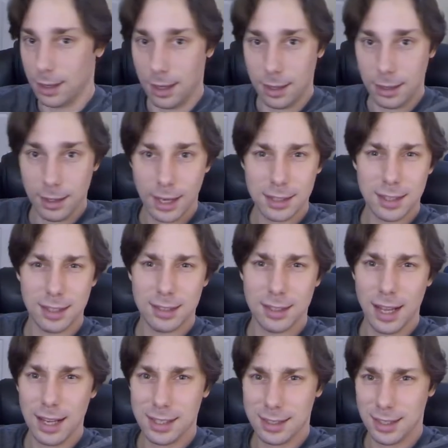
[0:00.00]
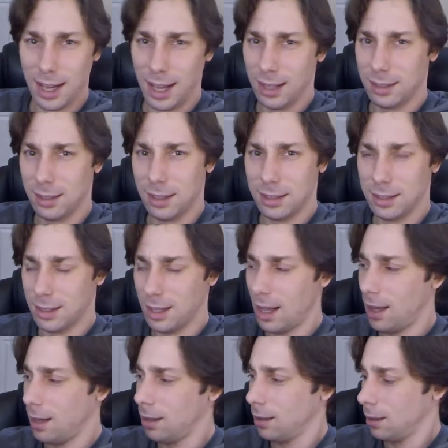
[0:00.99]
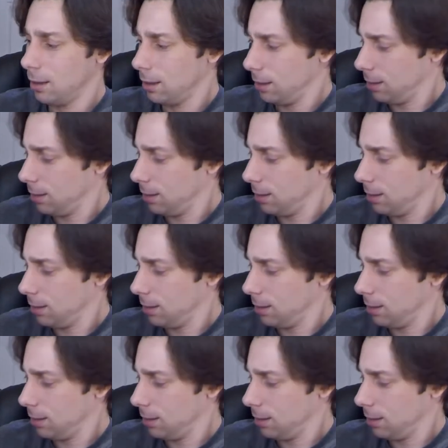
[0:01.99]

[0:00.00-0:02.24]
to the Sega Saturn instead.